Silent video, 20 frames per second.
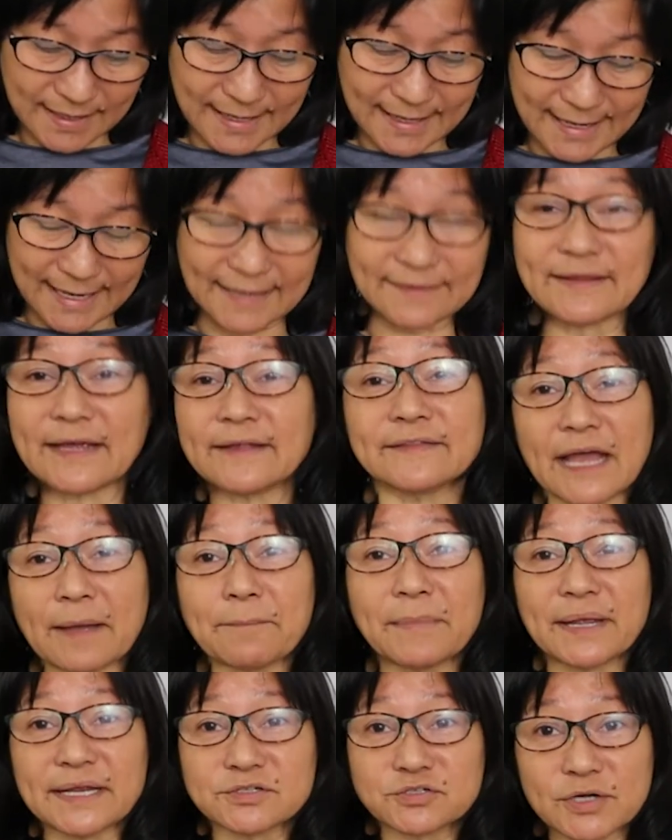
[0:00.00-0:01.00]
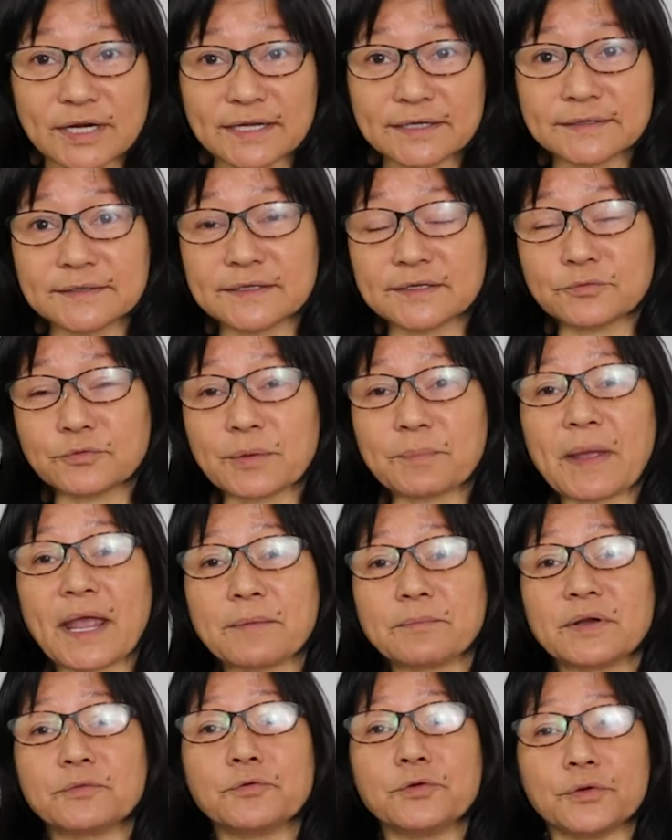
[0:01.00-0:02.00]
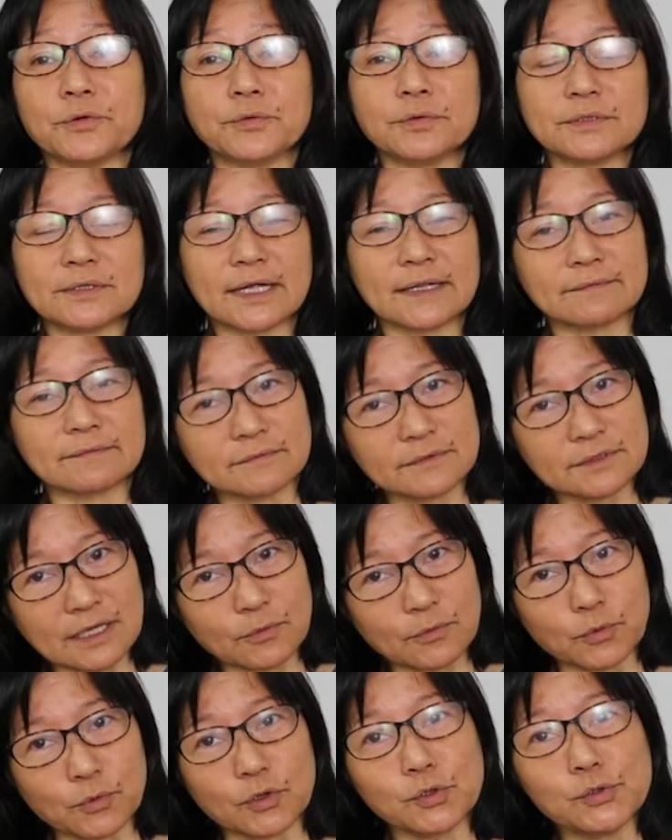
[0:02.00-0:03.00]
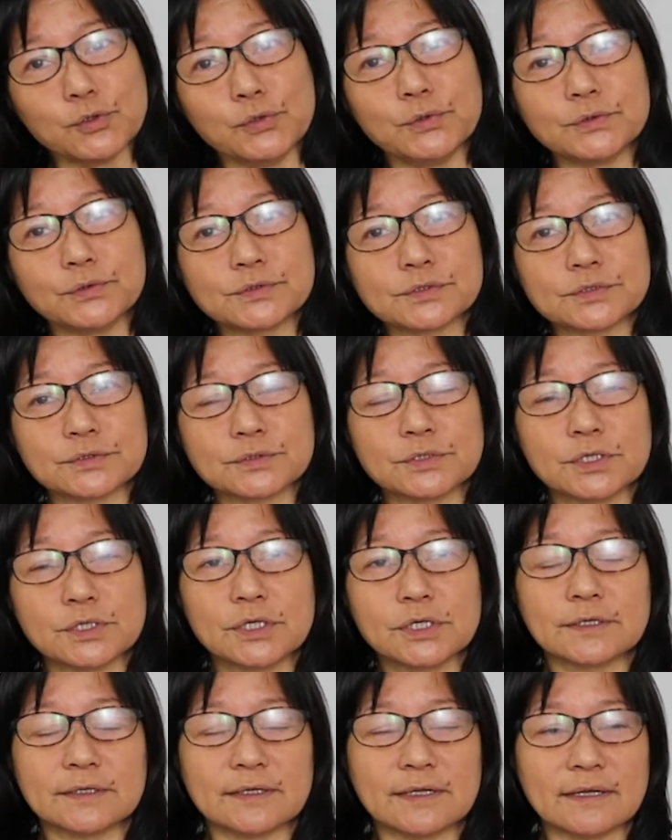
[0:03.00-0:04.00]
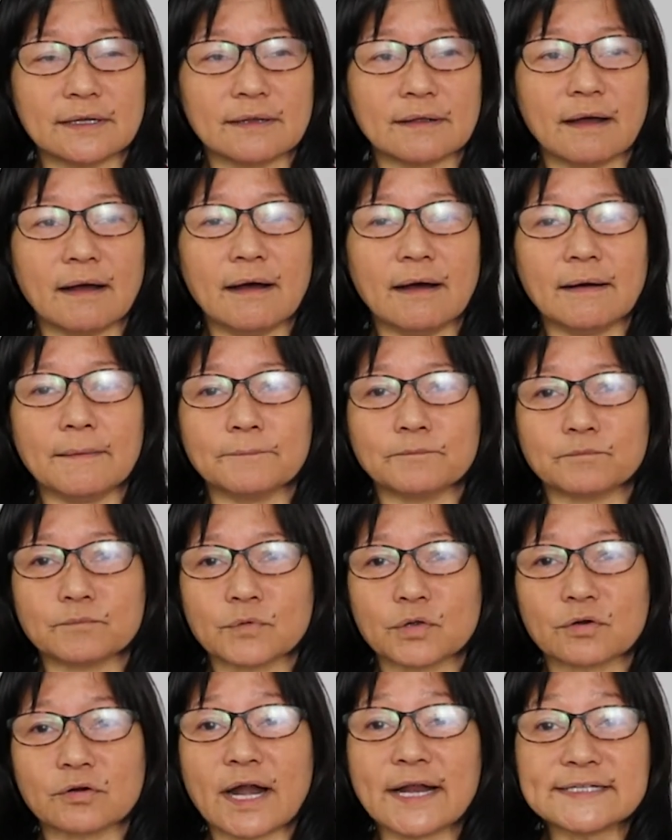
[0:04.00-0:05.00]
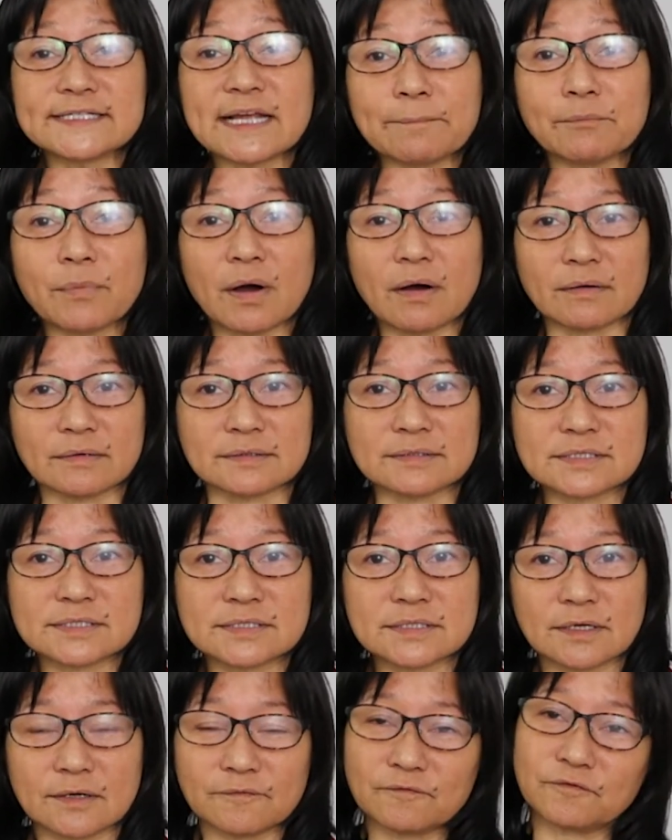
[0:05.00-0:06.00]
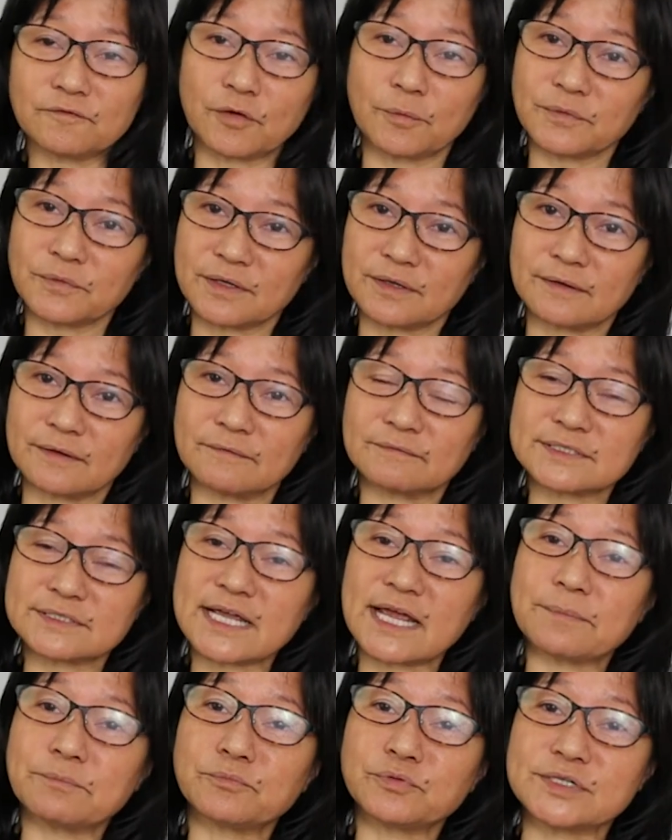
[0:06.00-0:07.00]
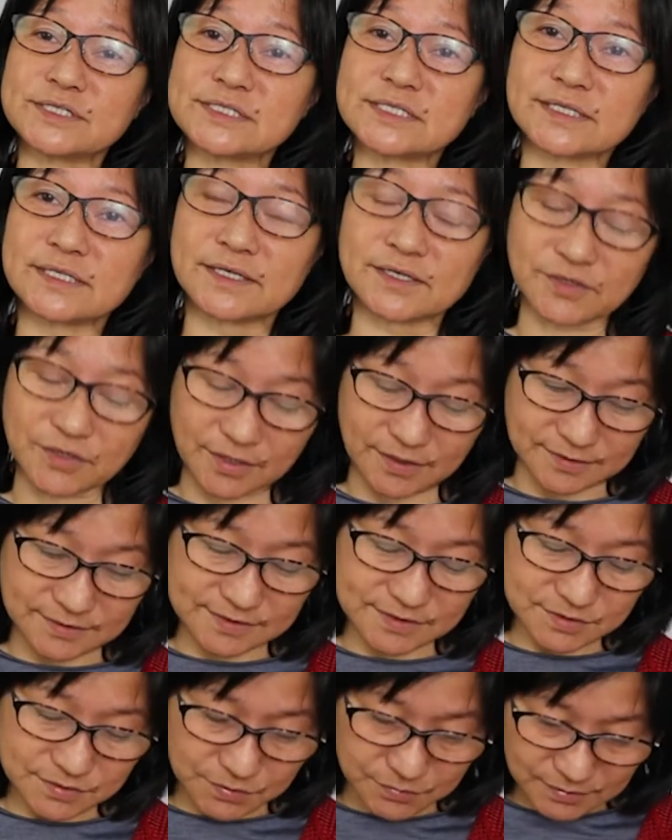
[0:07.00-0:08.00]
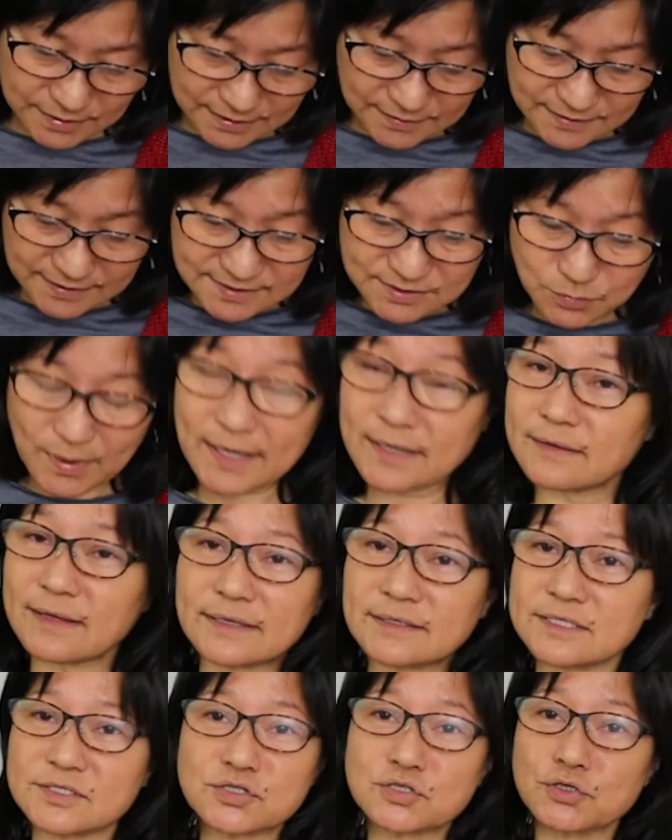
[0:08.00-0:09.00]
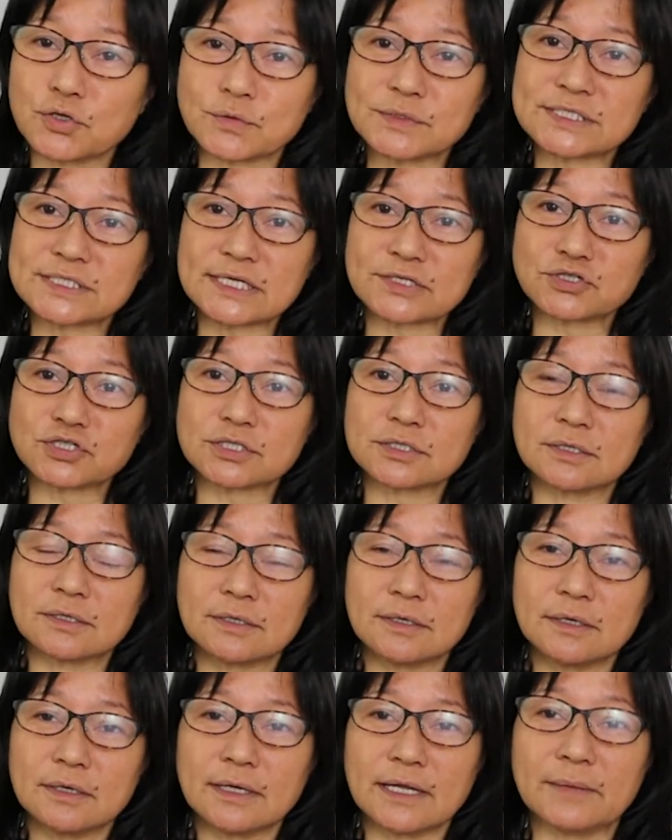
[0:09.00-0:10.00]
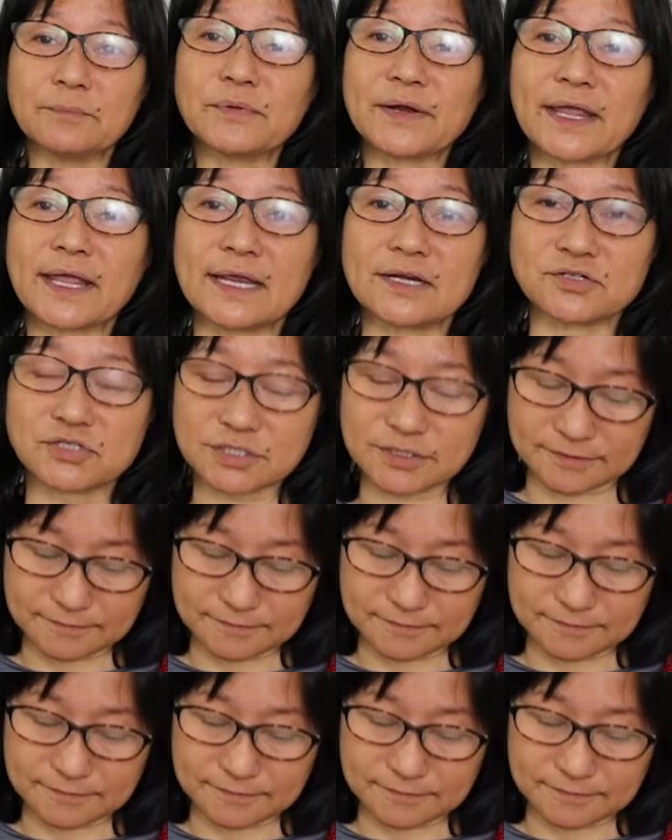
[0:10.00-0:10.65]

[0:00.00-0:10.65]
And then that may trigger the repayment rule, then that would lose the grants and bonds from the 10 preceding years. So in this way, there is no such implication.